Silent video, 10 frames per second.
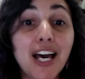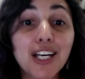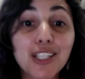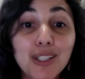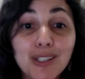
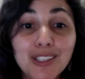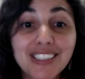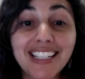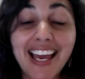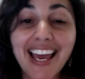You
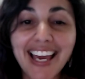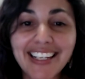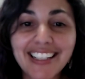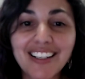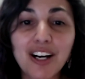learned
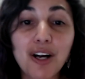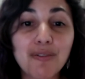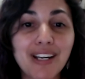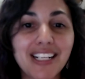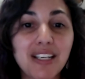heck
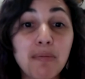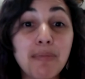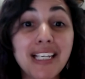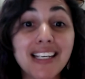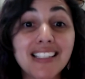already
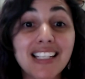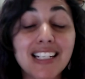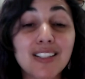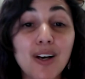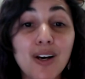because it
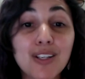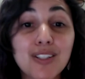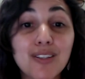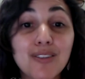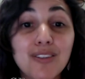is
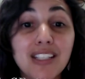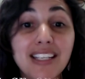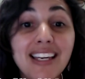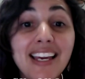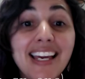also
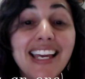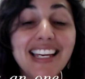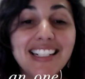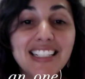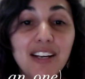the
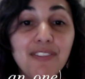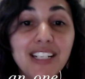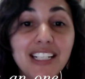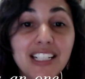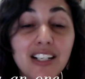
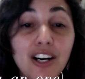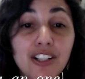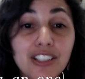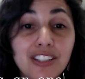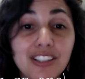indefinite
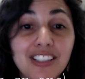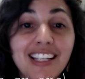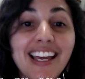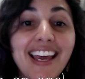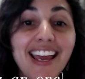article
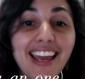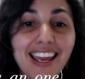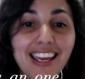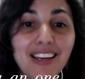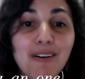
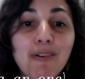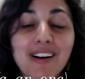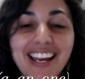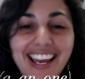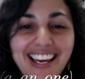a
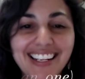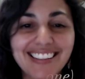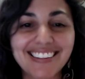or an.